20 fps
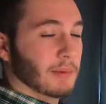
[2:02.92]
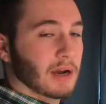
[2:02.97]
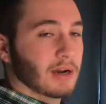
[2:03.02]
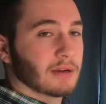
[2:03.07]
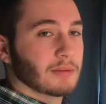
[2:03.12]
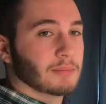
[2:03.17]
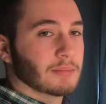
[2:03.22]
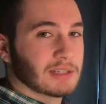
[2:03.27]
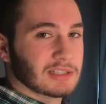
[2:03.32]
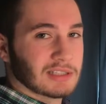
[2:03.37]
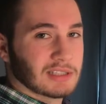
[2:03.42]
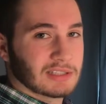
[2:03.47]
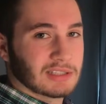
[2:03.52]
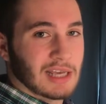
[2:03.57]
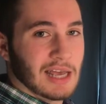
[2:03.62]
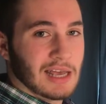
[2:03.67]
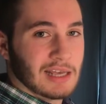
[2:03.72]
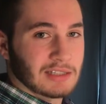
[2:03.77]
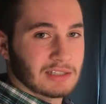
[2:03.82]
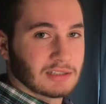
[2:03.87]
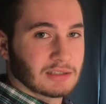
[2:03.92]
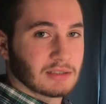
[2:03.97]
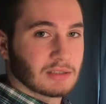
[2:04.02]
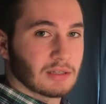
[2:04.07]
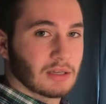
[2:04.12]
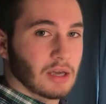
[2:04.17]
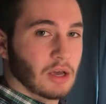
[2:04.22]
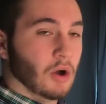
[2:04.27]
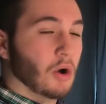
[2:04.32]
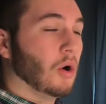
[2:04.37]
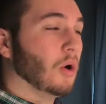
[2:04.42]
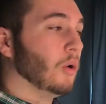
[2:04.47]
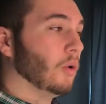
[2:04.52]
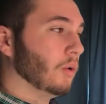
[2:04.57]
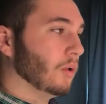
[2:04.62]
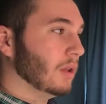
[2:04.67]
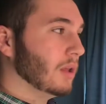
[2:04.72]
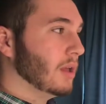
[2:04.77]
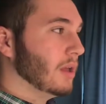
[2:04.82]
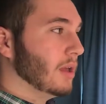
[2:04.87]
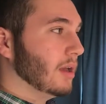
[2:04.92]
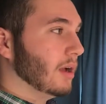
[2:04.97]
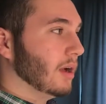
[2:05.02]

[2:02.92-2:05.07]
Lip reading: American business as a whole.